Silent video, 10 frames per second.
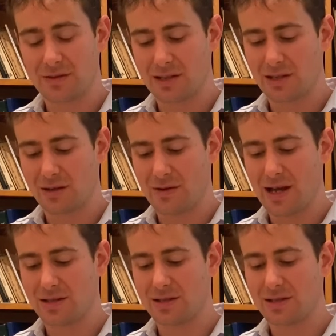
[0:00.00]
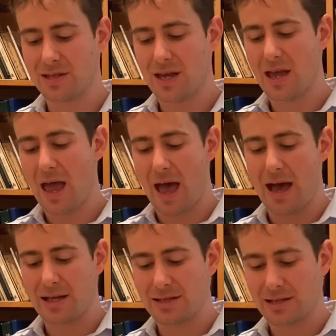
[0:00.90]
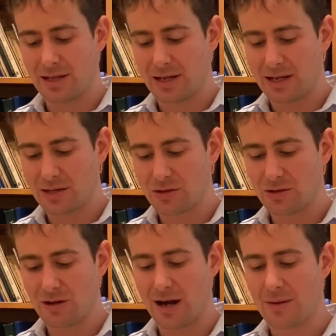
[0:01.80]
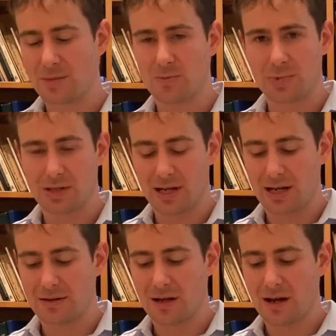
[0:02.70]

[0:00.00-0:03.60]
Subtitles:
kilo ounces at 2 grams per ton,